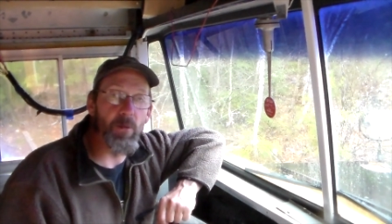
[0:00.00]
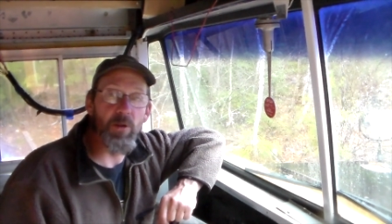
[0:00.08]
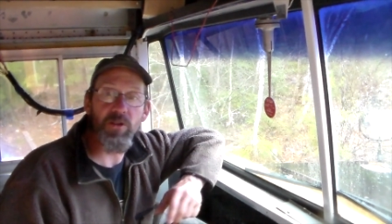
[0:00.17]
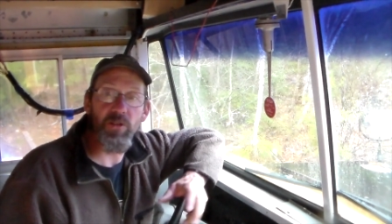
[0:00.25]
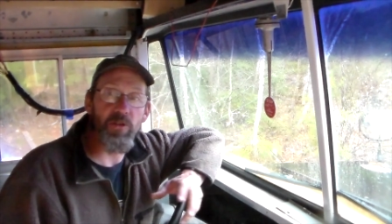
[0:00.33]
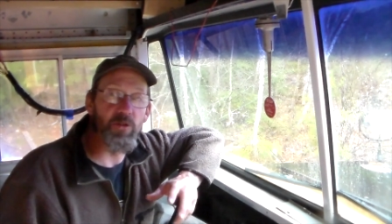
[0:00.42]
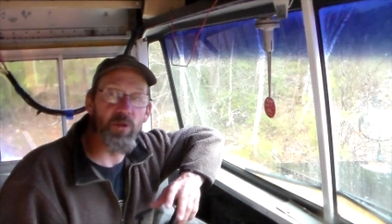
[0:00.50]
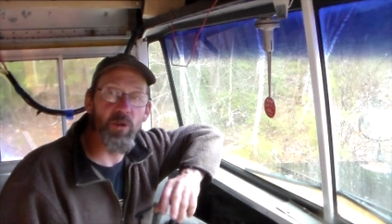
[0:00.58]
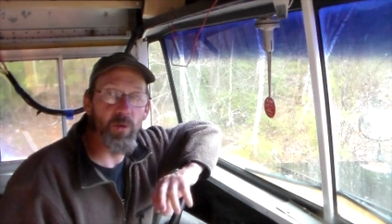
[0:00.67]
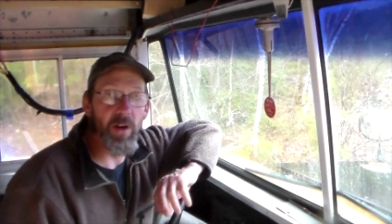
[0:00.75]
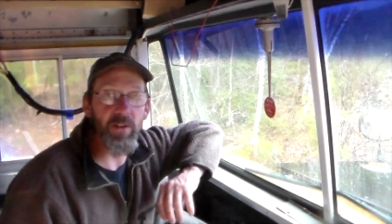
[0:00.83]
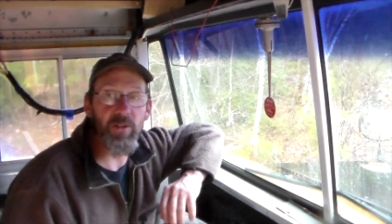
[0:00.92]
Most of the
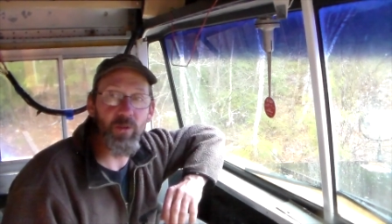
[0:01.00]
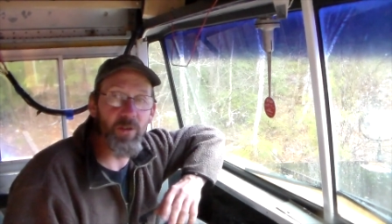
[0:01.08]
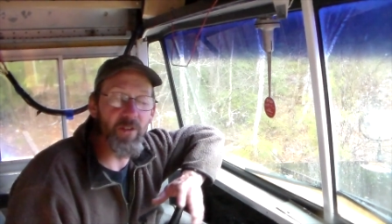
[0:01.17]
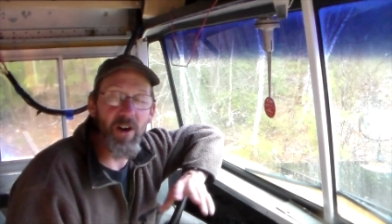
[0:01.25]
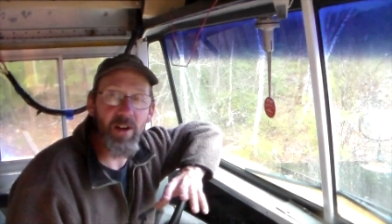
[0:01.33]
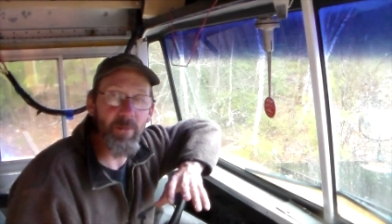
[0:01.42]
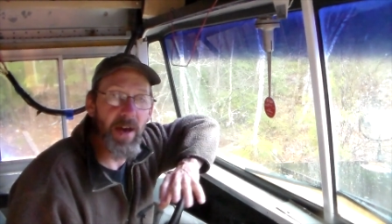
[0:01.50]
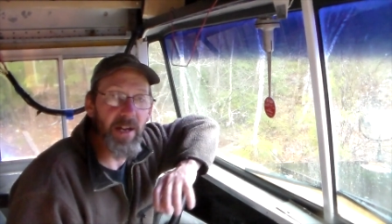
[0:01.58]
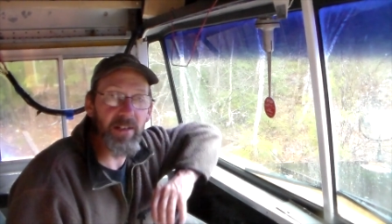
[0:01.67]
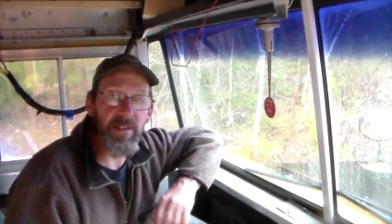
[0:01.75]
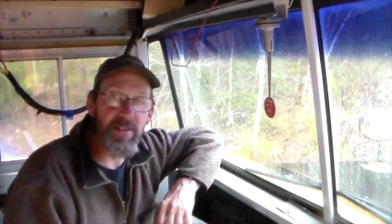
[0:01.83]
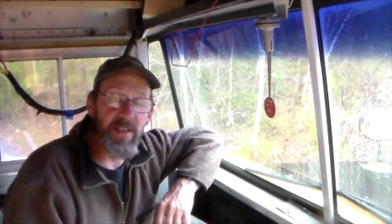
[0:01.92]
newer ones sort of
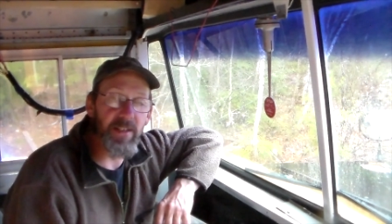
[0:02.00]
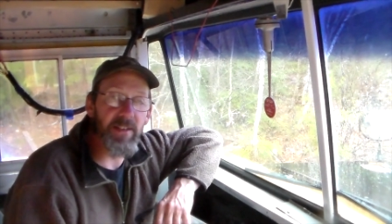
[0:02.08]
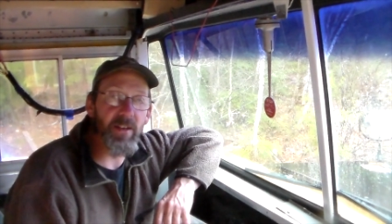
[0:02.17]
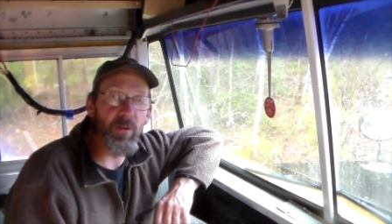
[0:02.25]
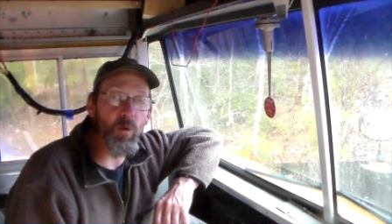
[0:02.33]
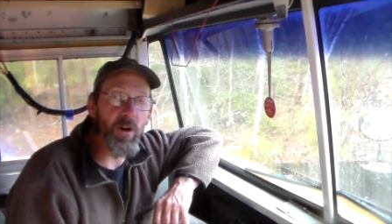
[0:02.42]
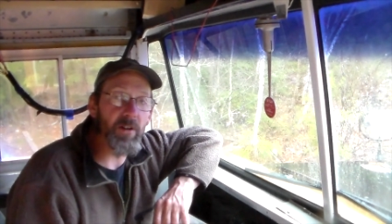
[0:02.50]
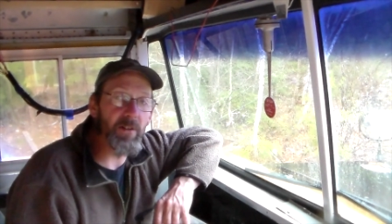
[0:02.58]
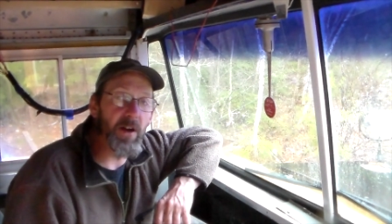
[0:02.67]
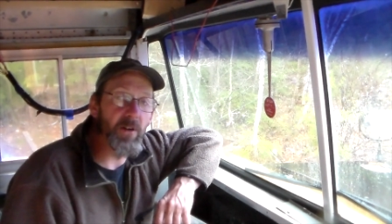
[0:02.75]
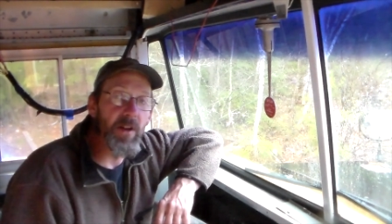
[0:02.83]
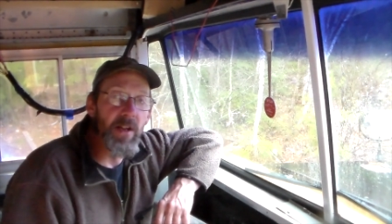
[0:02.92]
automatically take their
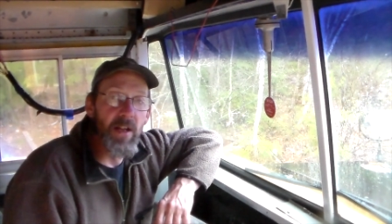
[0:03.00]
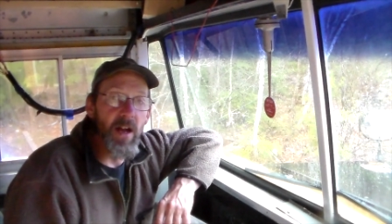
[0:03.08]
water out.